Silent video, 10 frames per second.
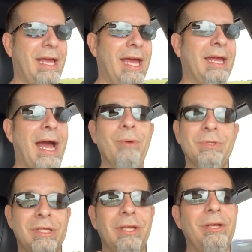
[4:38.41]
and I
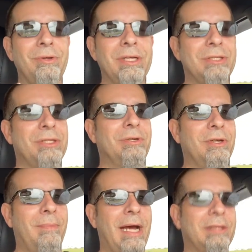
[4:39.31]
was a little
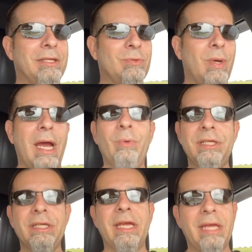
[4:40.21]
concerned about this when I
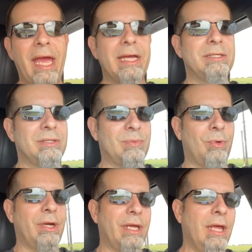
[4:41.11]
went to get gas this
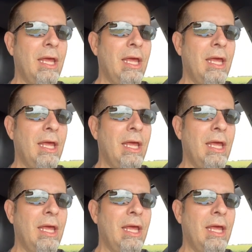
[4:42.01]
morning,